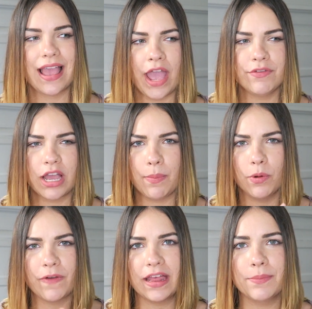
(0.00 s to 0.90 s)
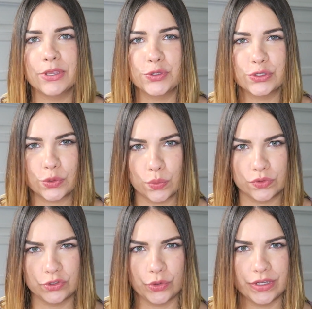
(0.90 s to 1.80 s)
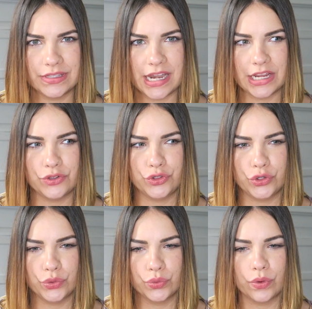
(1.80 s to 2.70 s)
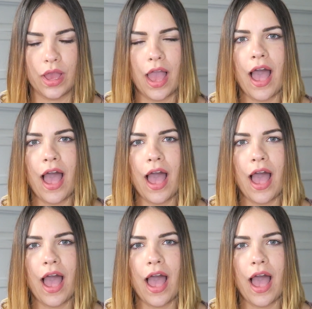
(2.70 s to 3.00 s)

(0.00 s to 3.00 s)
I have a couple of elementary school stories that I can do.